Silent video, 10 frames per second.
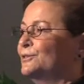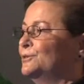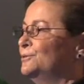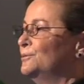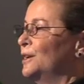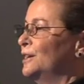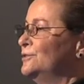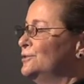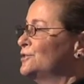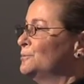who
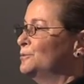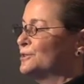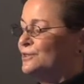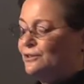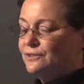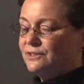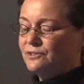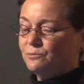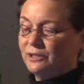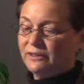do support
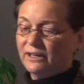services with